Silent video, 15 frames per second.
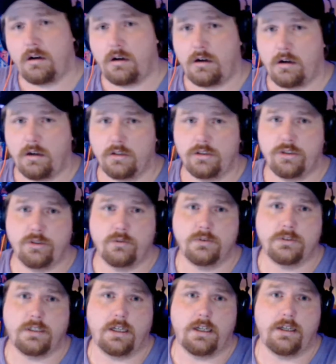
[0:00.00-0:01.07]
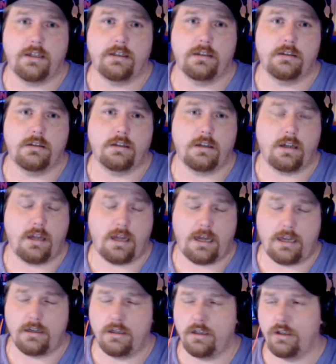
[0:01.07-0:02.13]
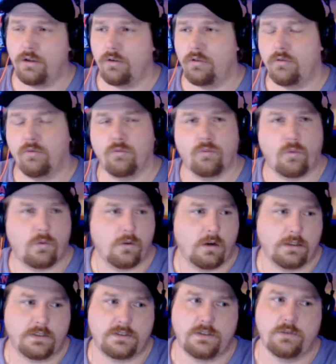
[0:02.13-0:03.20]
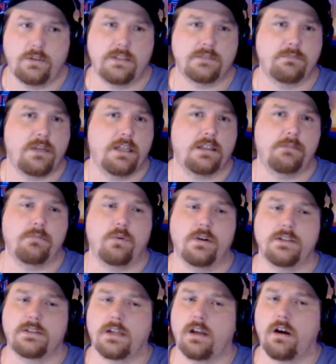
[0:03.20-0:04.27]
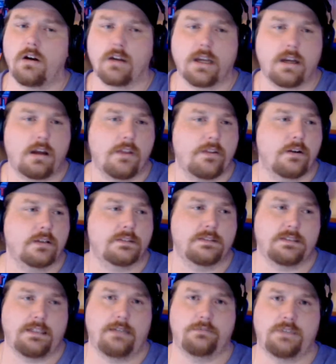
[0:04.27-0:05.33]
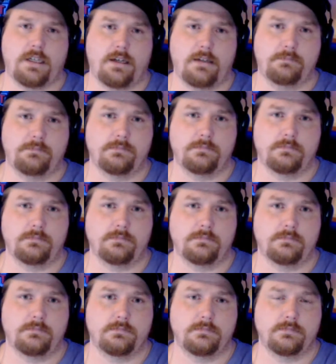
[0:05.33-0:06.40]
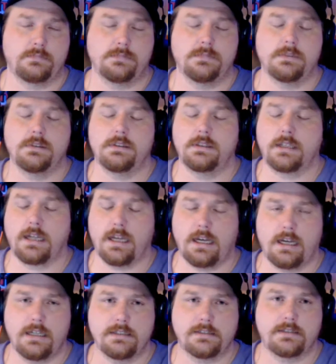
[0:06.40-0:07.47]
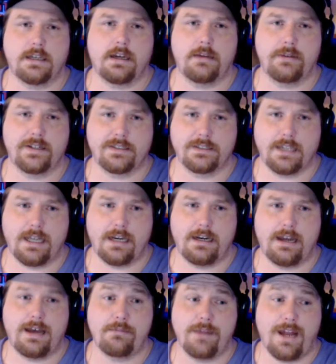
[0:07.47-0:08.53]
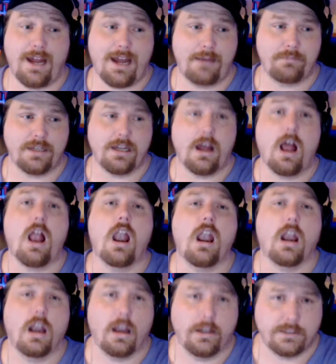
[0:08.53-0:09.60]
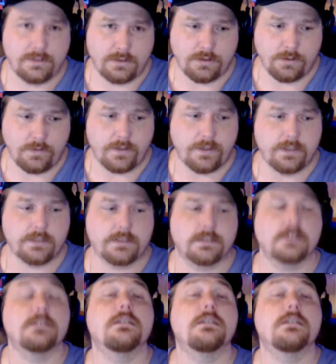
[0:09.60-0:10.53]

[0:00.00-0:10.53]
on Tuesday at noon, or as soon as me and the boys can all get on there at the same time. Guys, I'm excited. I'm happy. Let's do this.